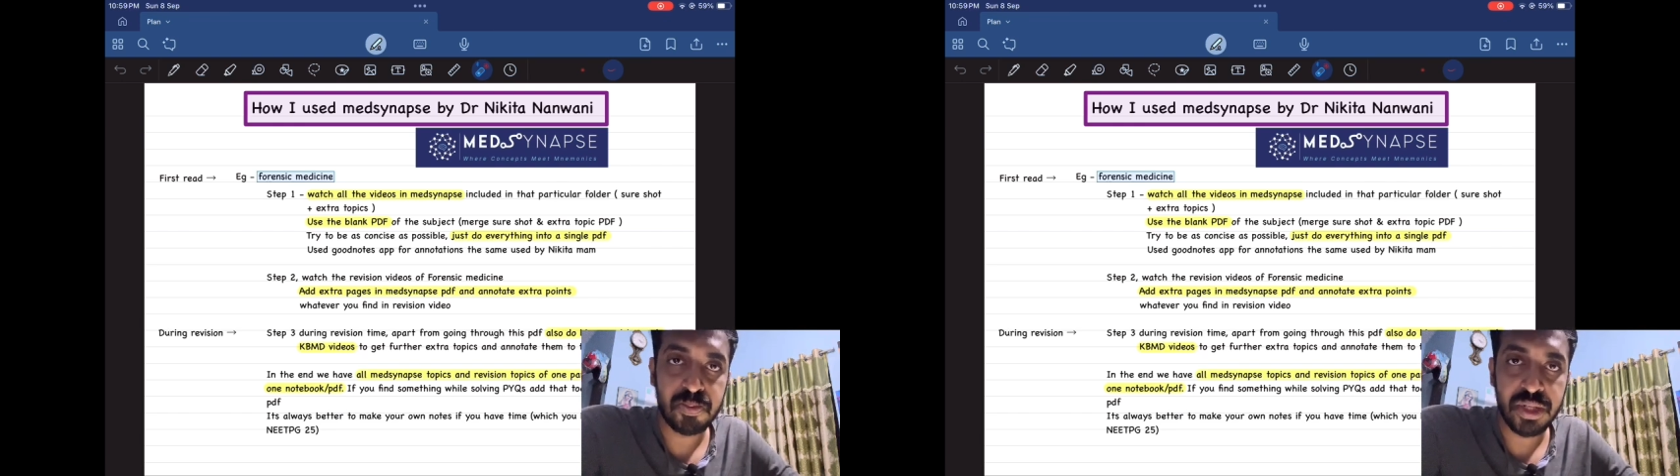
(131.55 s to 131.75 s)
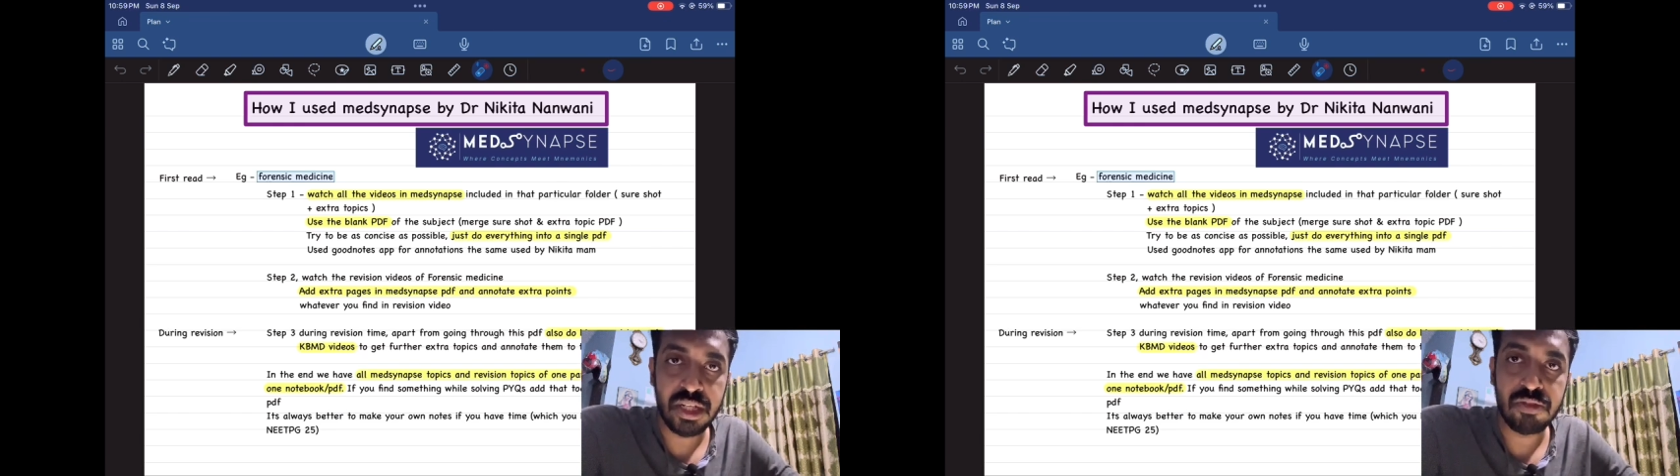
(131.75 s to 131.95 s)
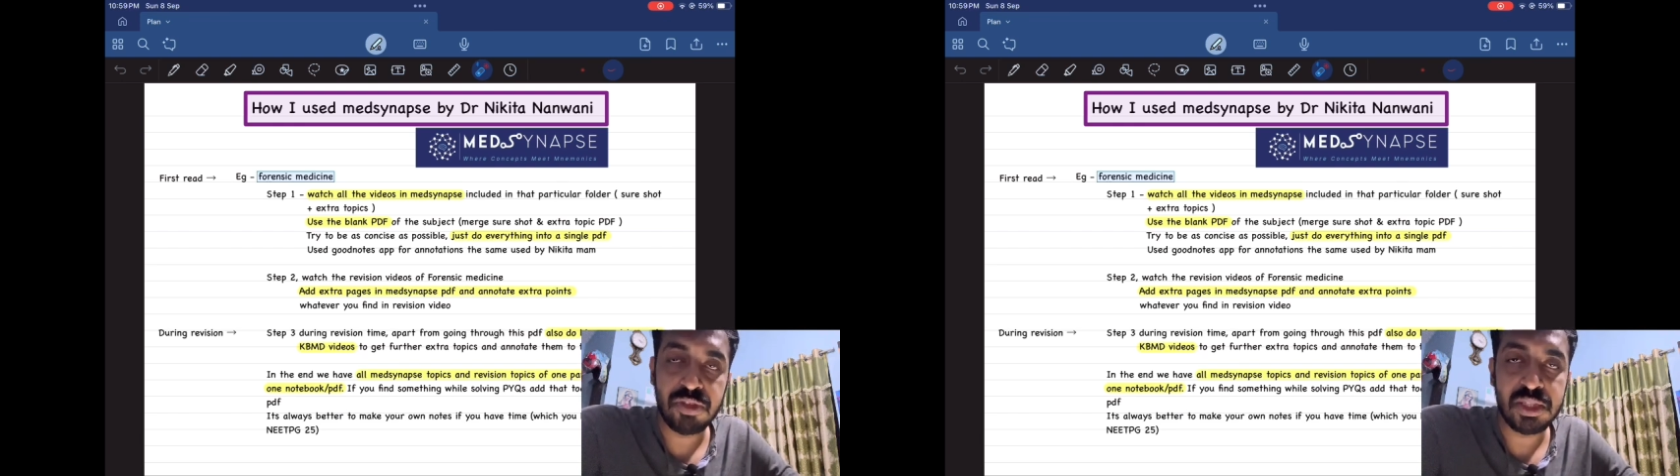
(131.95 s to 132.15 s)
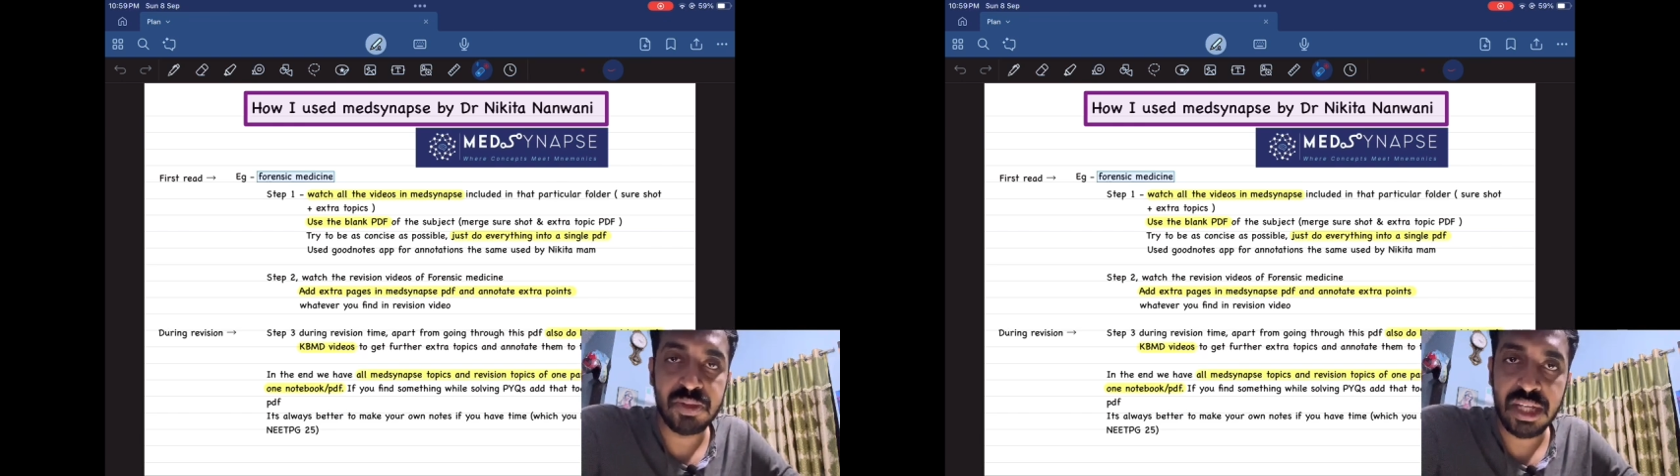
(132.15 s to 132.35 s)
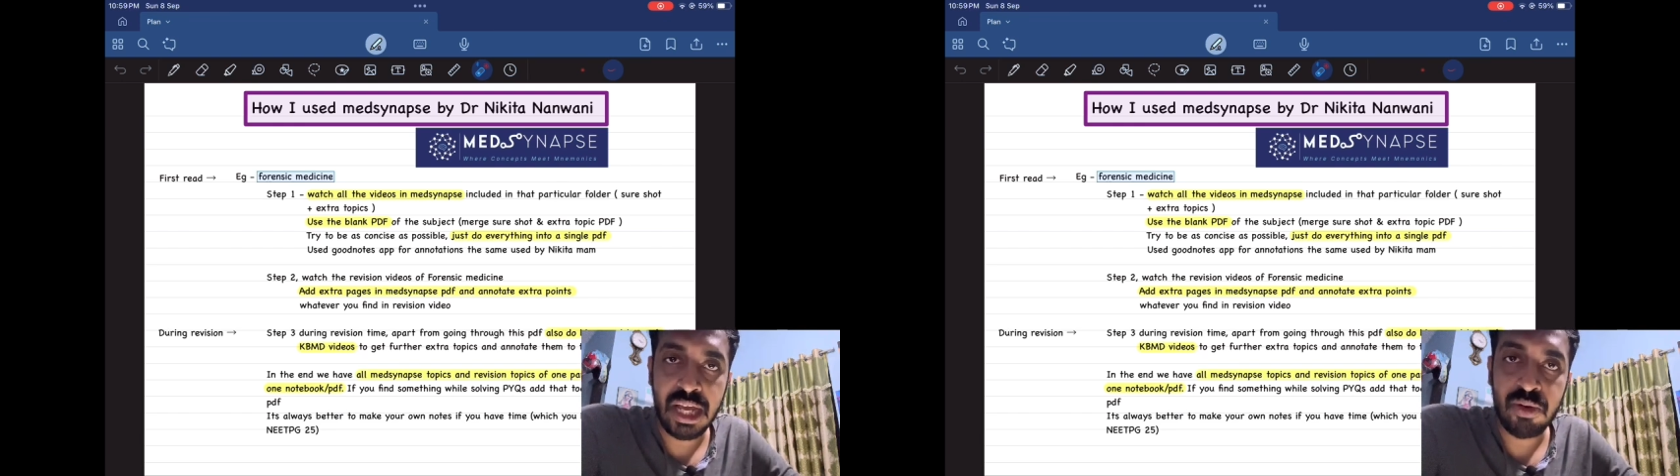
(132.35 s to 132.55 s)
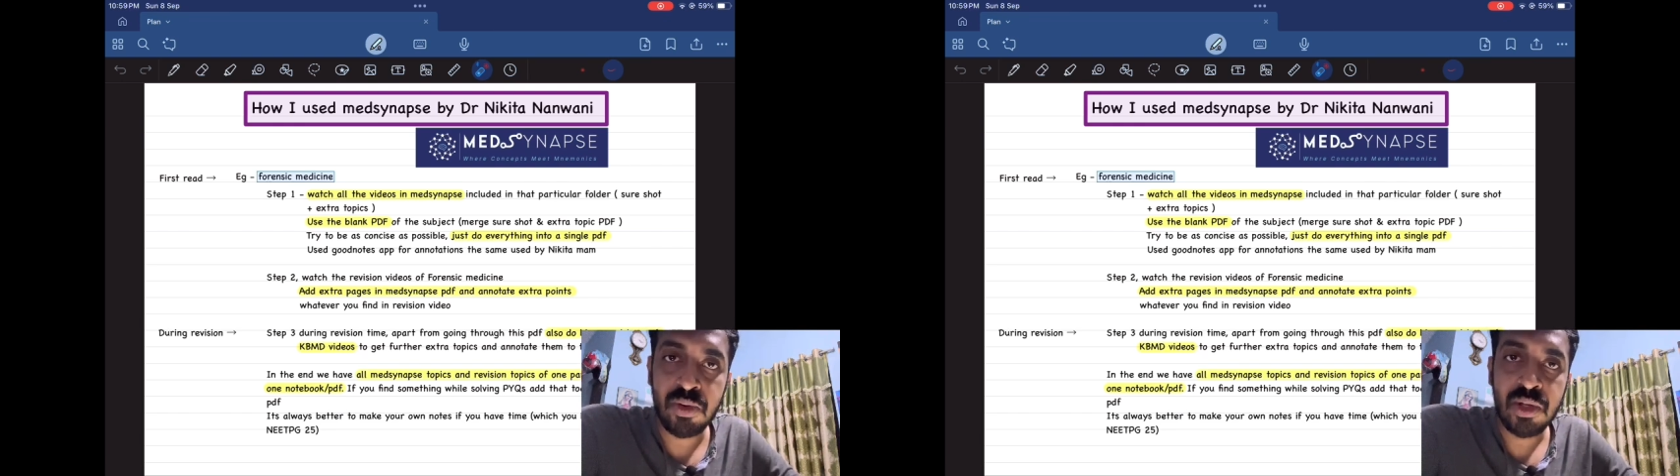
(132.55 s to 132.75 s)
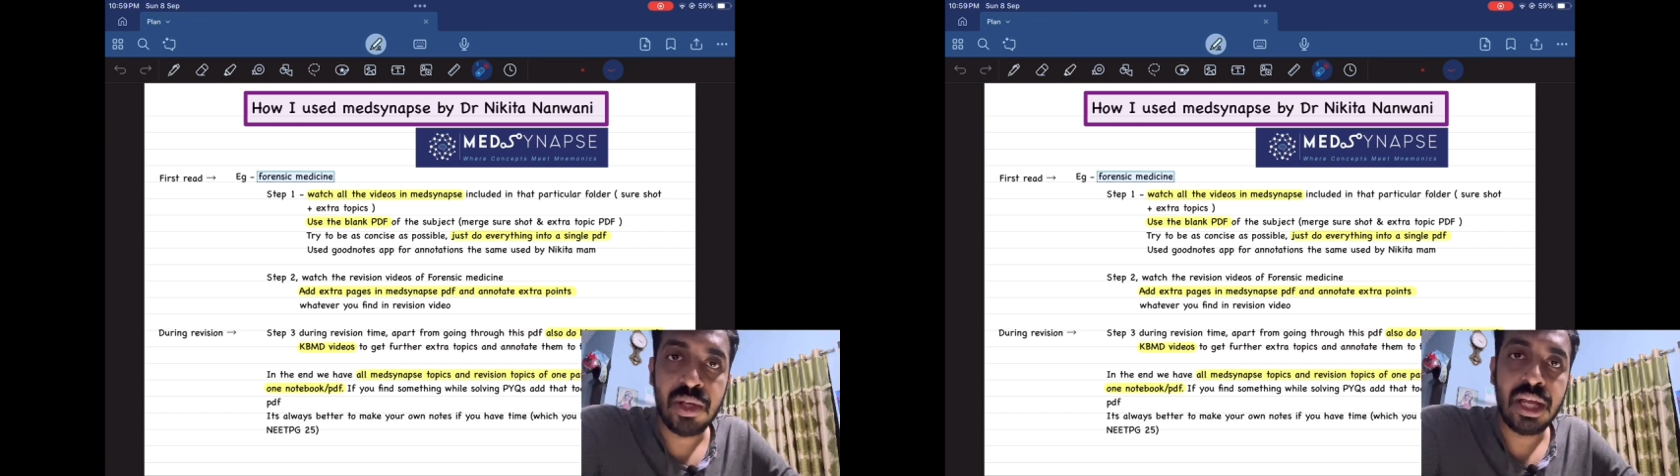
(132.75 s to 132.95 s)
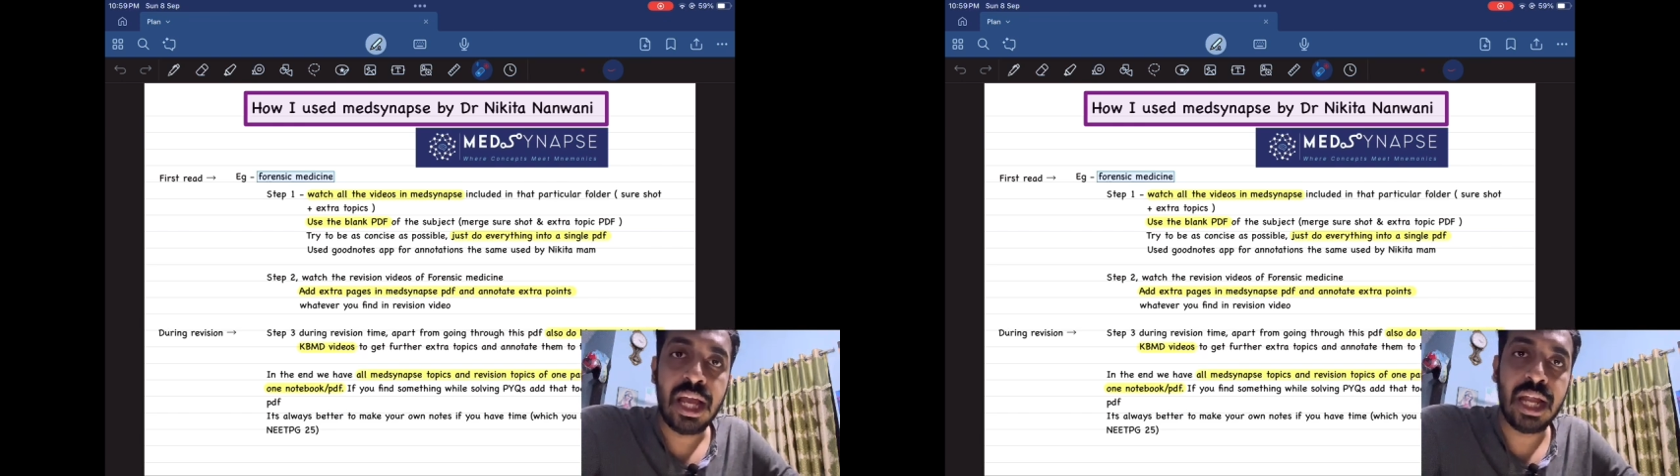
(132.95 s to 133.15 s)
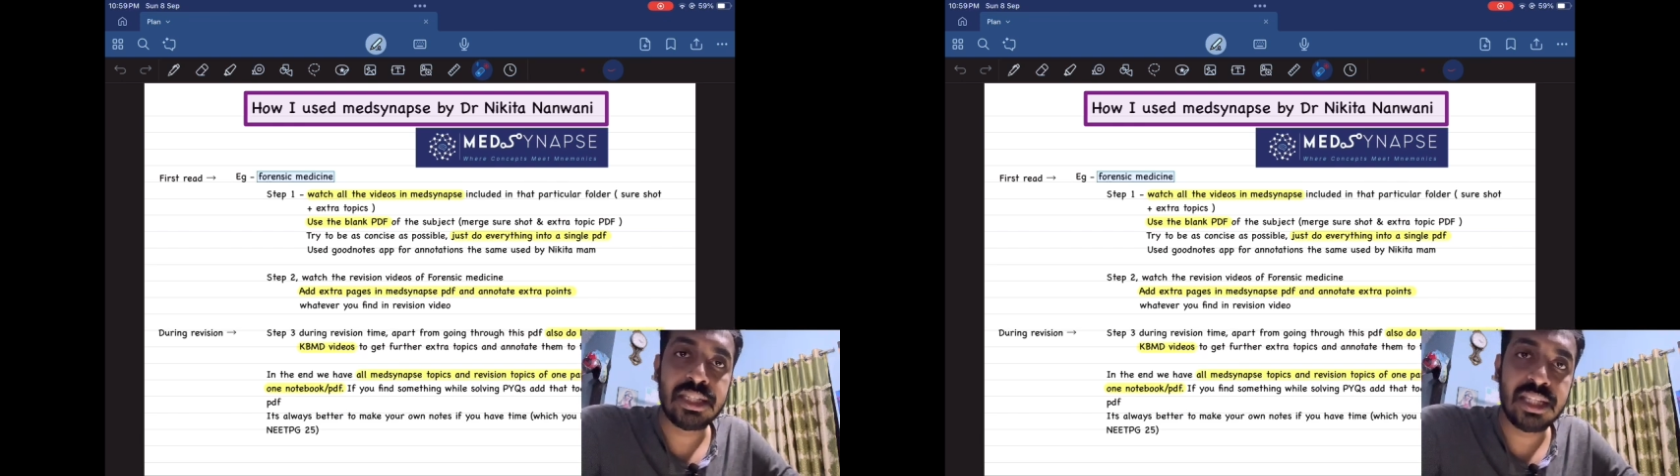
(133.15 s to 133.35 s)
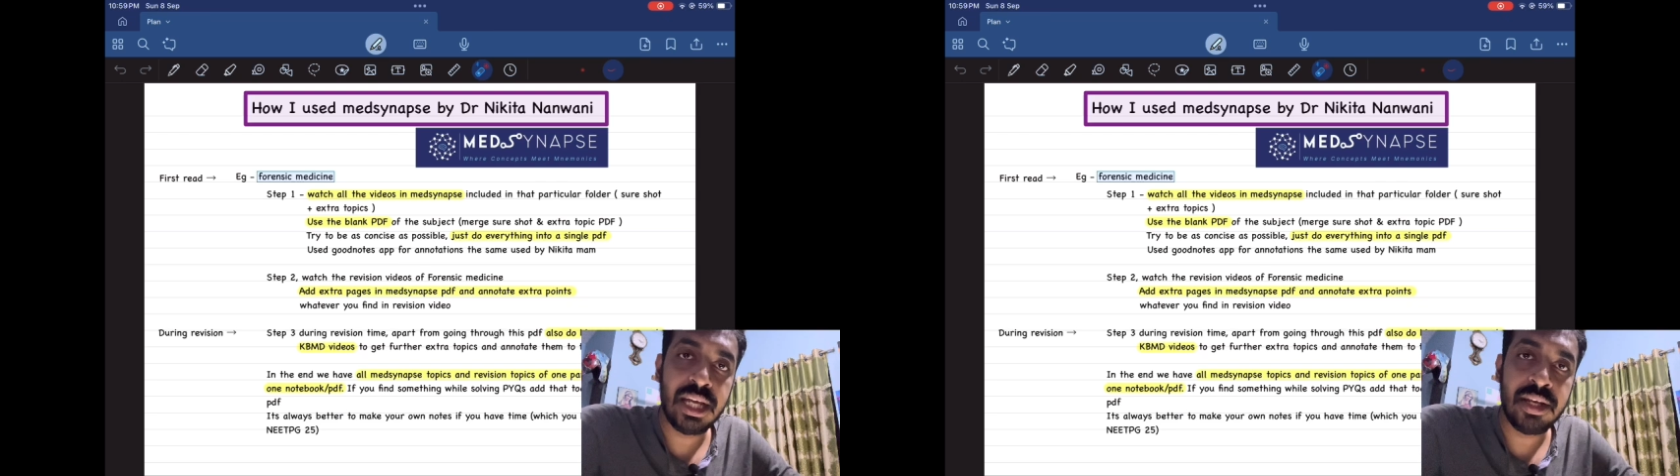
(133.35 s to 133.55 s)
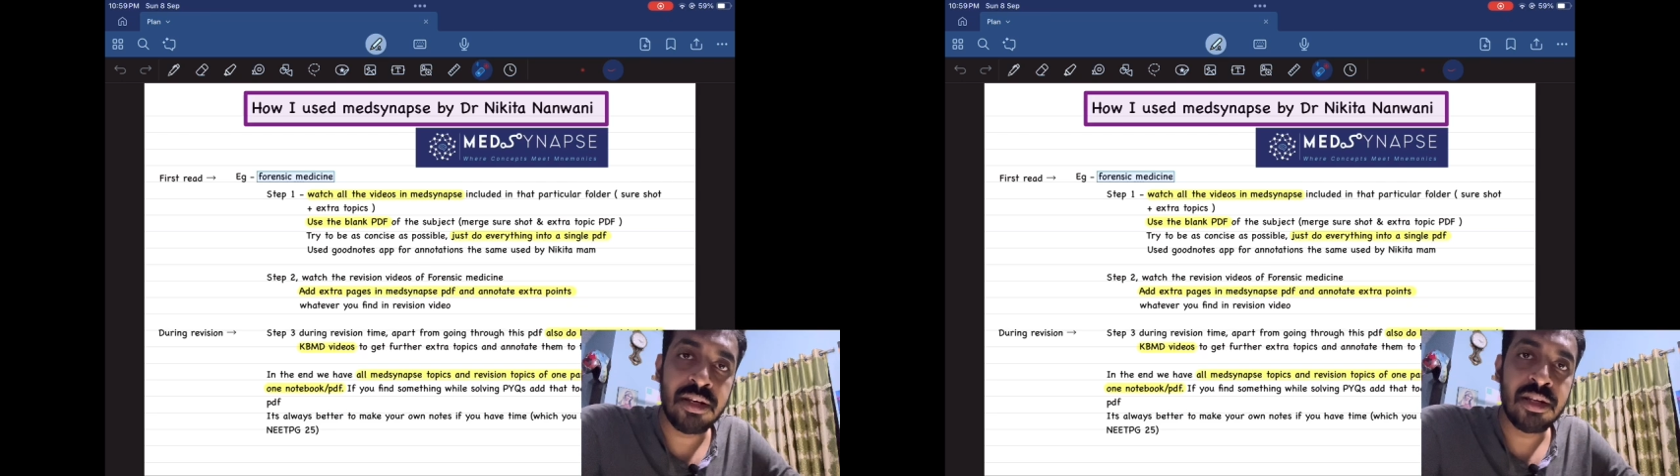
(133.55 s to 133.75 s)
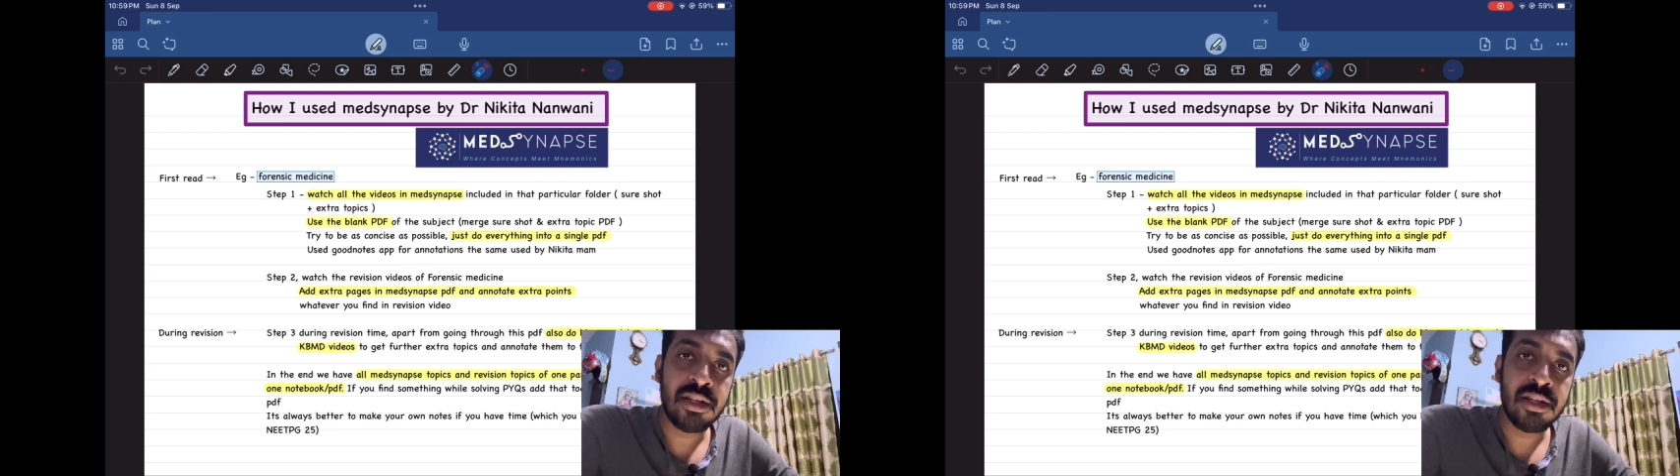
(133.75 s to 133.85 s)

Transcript: PDF which we have. And then